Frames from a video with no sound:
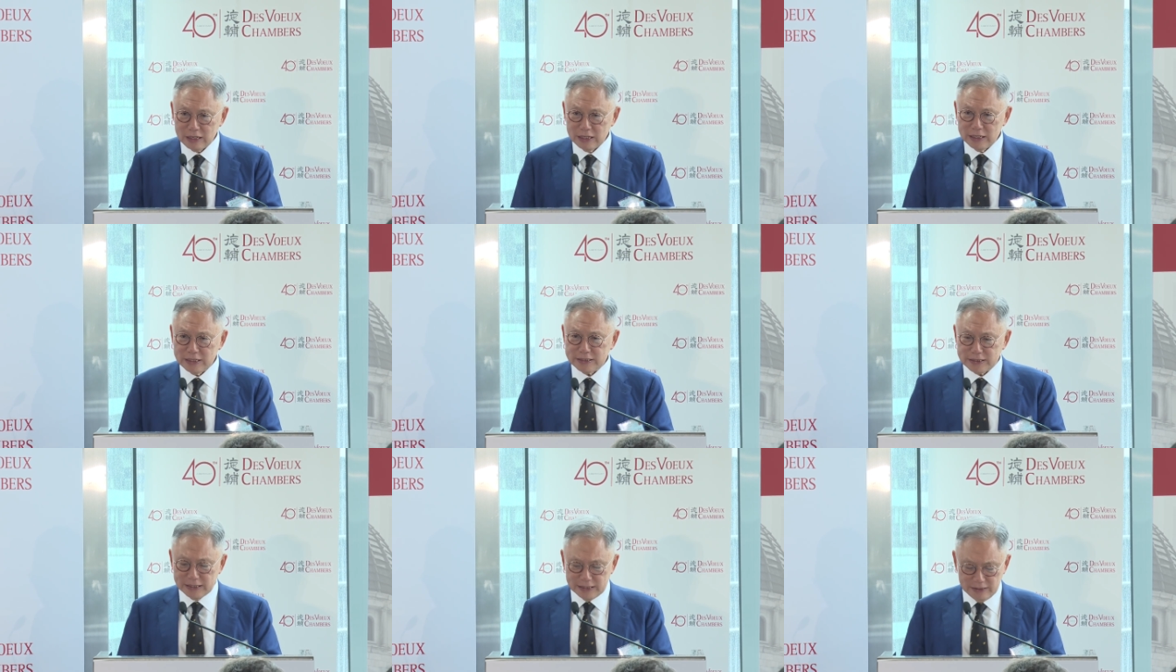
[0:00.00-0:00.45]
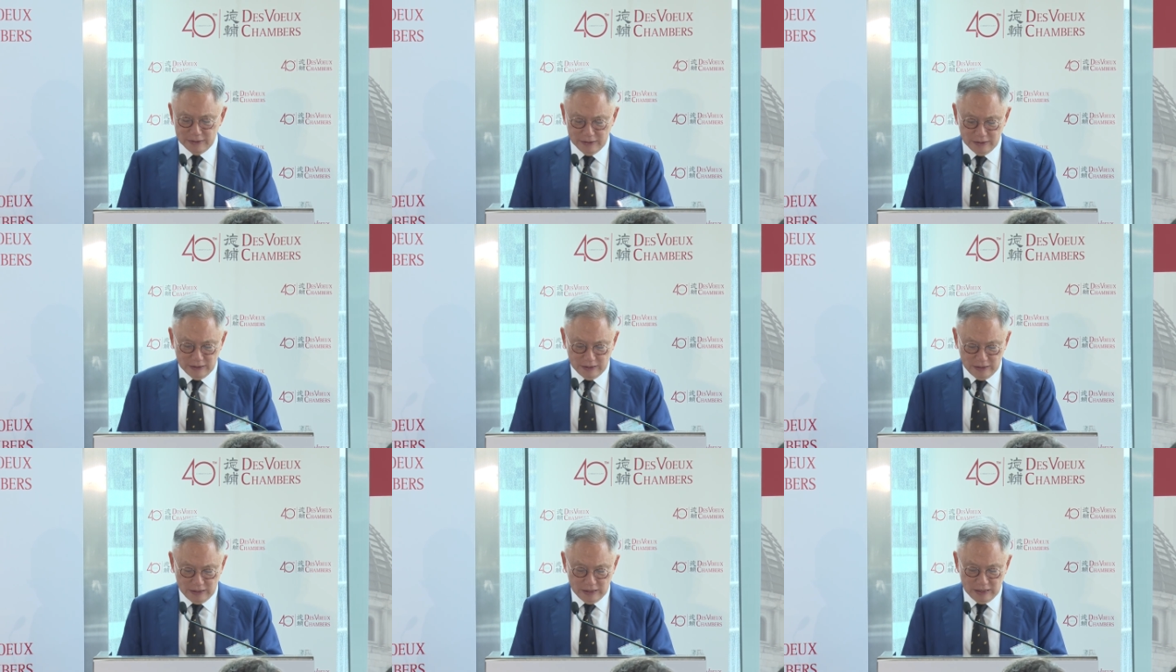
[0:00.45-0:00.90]
is
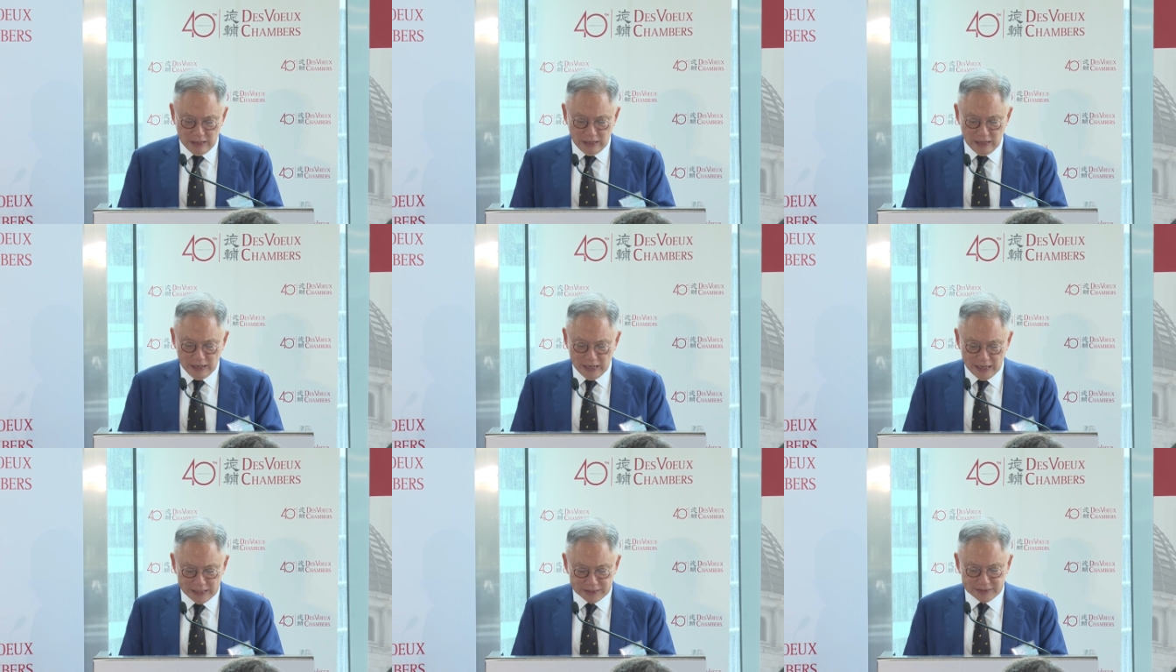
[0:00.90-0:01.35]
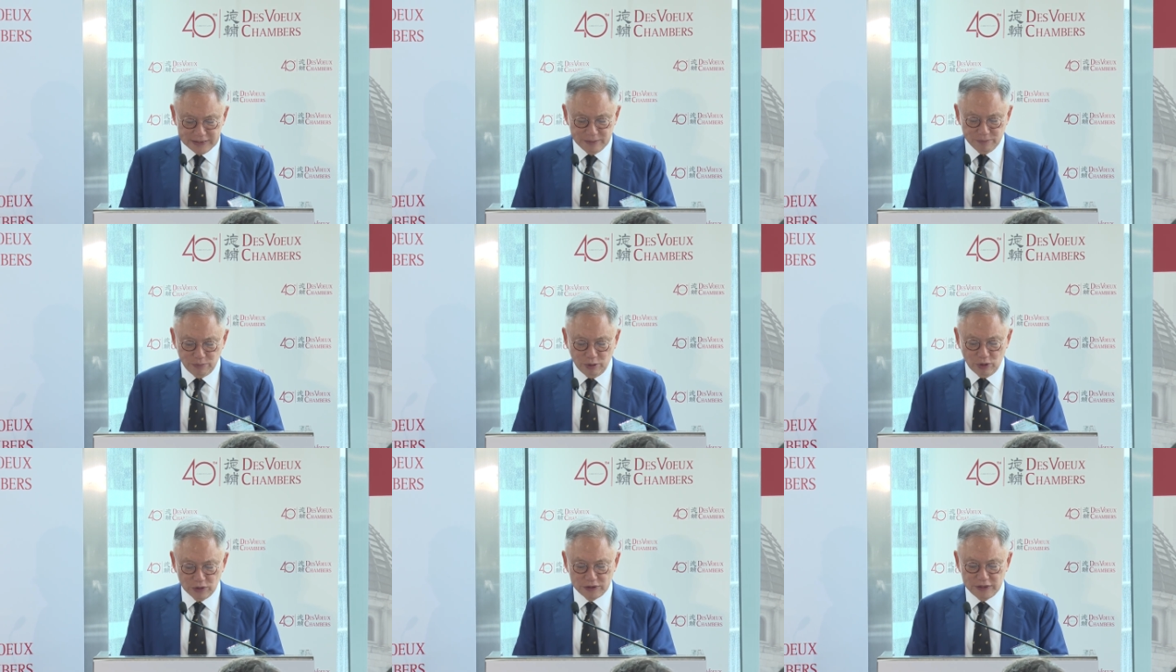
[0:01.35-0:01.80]
less
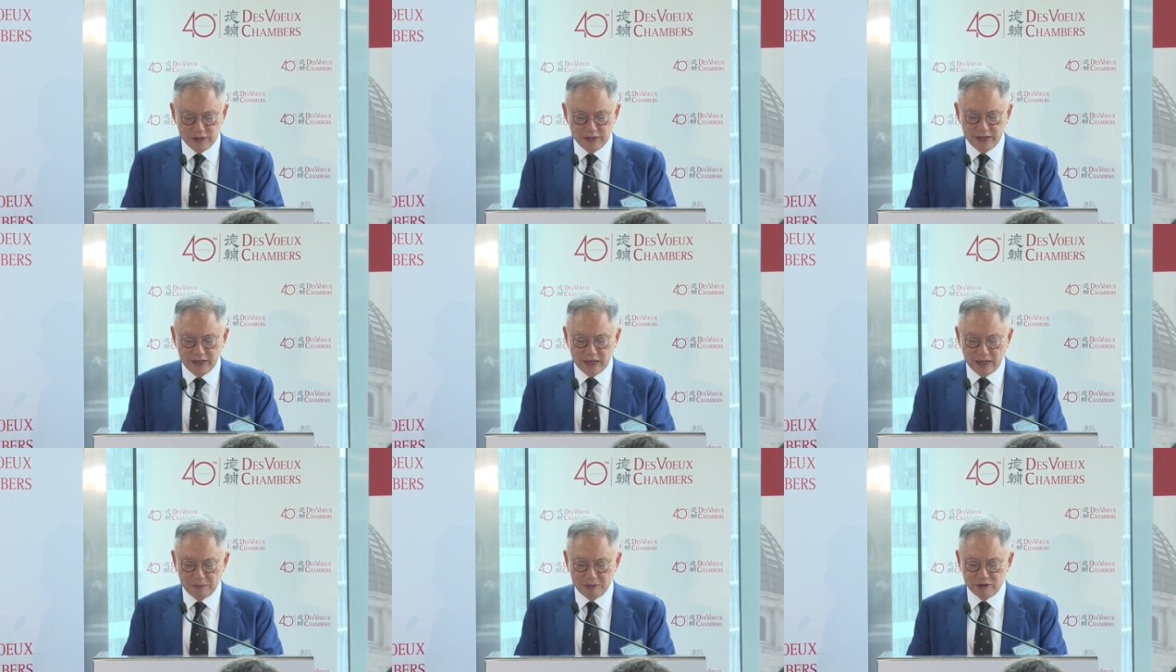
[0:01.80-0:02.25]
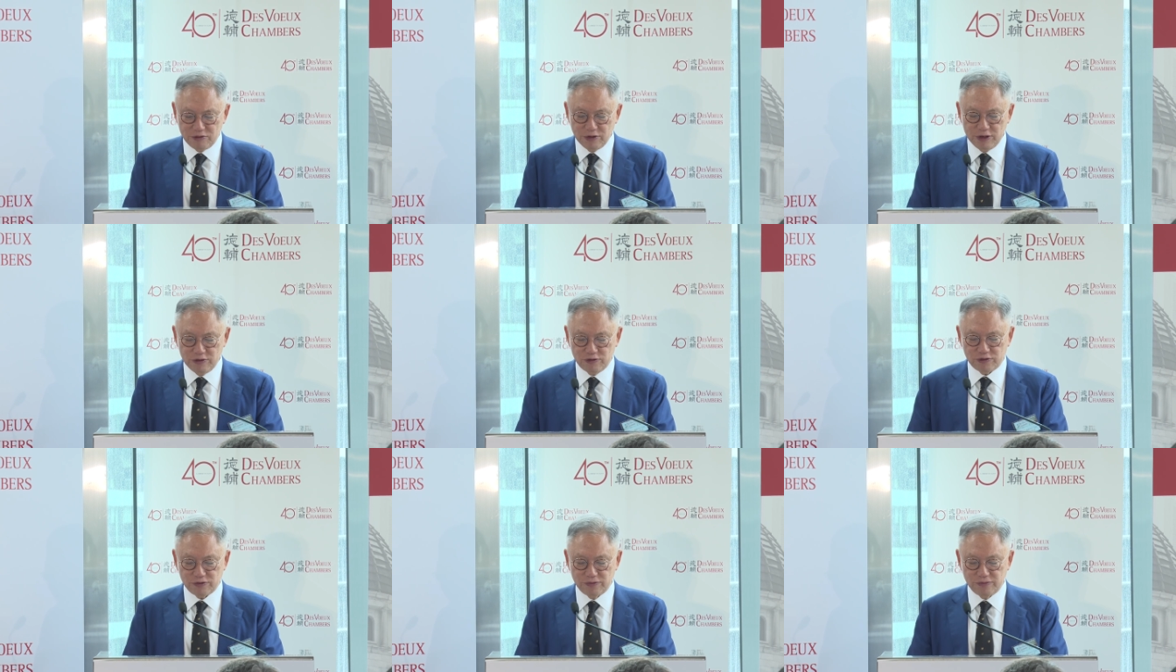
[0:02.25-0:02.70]
important in
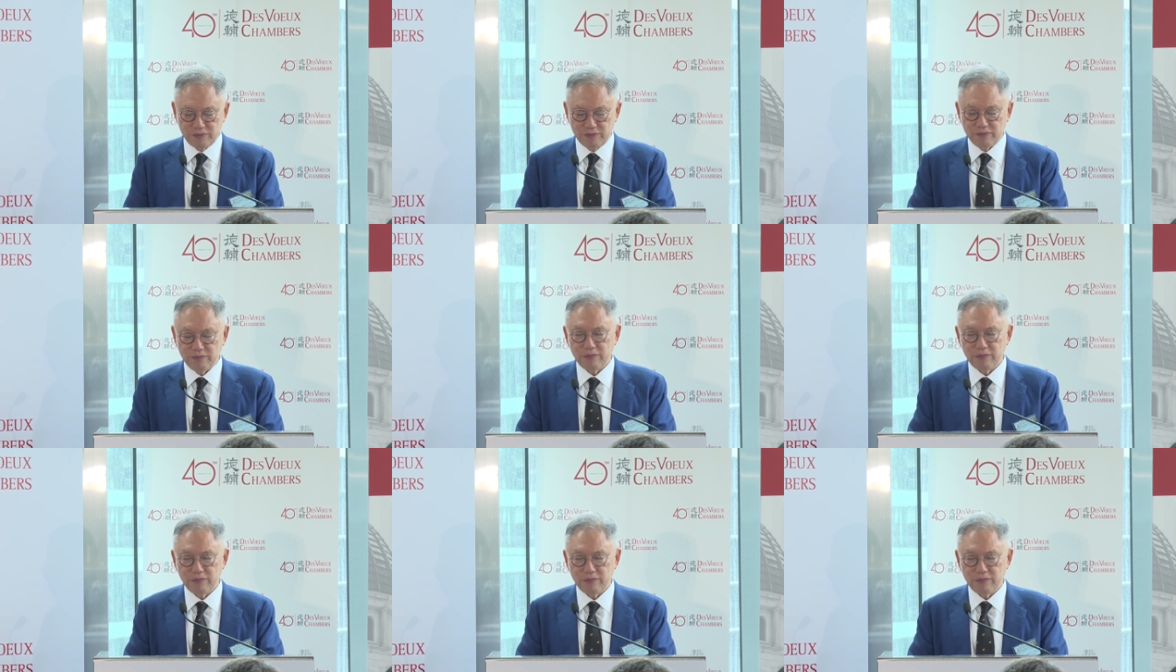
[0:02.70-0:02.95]
arbitration,